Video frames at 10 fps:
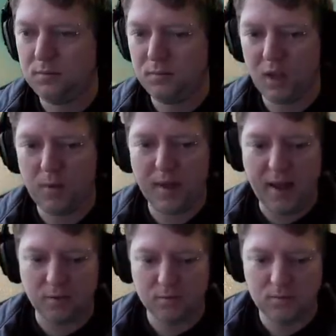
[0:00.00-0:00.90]
Here we
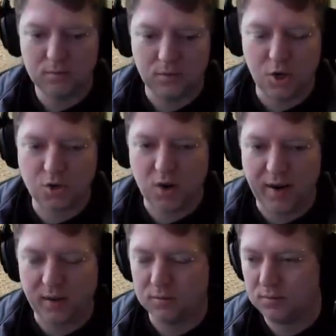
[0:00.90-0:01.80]
go. New
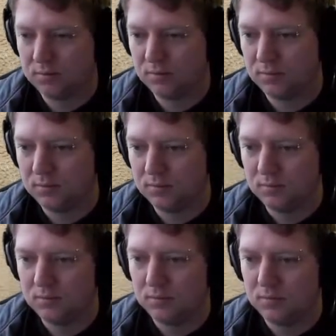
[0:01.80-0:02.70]
train.
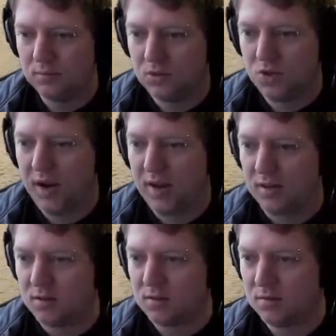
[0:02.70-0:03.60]

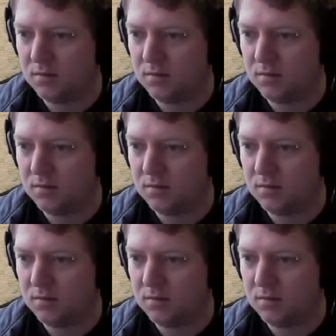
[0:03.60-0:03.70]
Trains.